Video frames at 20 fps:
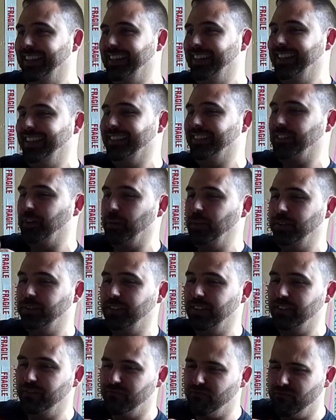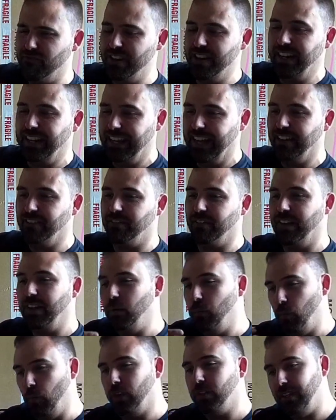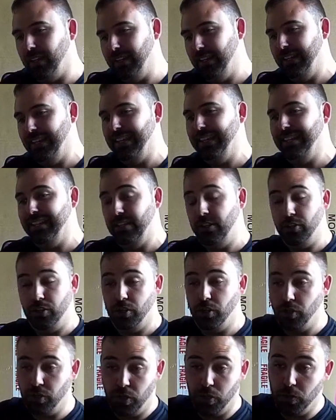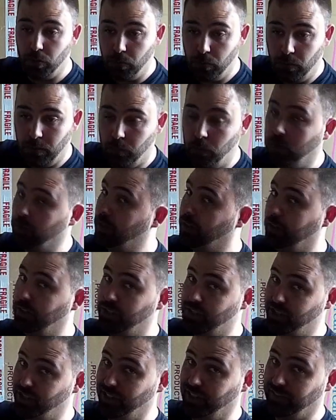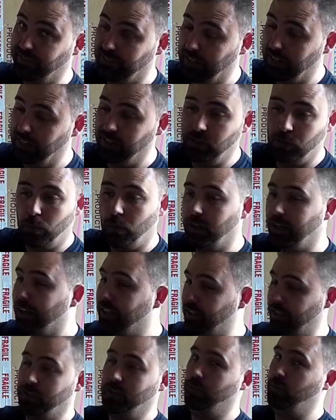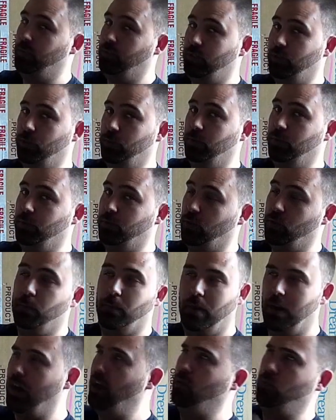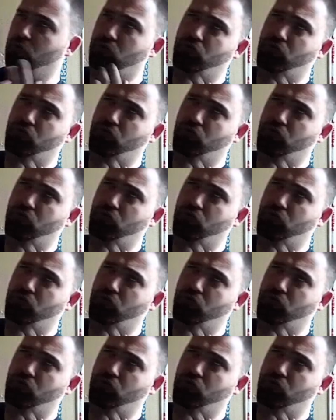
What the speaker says: So it's really aggravating. What I needed to do and what I should have done is what other YouTubers do, but I was